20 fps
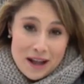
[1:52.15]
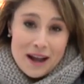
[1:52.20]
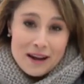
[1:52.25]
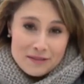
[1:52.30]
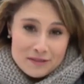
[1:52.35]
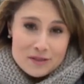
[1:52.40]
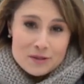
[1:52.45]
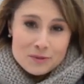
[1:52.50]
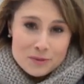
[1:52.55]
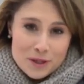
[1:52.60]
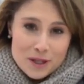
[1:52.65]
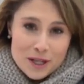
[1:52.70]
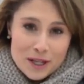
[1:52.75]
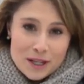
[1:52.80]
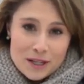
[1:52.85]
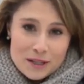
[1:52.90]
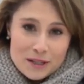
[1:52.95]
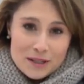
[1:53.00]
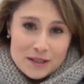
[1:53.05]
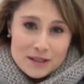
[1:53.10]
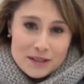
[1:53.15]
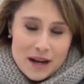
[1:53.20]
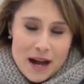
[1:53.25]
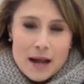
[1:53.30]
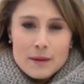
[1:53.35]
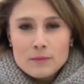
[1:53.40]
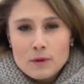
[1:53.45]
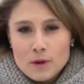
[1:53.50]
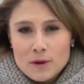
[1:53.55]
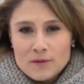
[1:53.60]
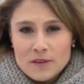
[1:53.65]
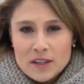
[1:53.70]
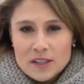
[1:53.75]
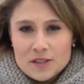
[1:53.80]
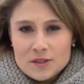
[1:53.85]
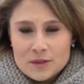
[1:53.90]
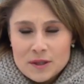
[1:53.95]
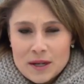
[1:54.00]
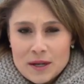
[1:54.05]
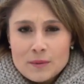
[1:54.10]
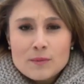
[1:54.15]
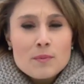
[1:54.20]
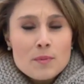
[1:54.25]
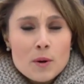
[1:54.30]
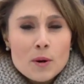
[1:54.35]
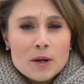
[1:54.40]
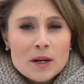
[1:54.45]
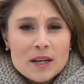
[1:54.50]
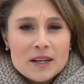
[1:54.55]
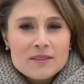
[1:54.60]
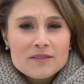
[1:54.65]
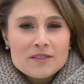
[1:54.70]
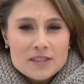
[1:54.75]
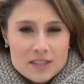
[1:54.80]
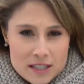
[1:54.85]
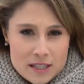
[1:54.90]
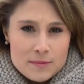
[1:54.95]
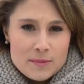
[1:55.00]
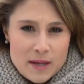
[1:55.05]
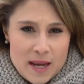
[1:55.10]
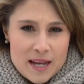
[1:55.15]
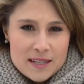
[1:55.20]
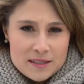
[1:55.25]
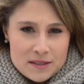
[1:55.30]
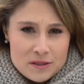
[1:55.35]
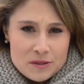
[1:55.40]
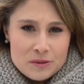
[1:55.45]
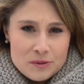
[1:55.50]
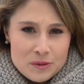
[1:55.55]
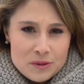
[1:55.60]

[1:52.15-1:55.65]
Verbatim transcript: have to work. I'm Lauren Victory reporting for CBS 2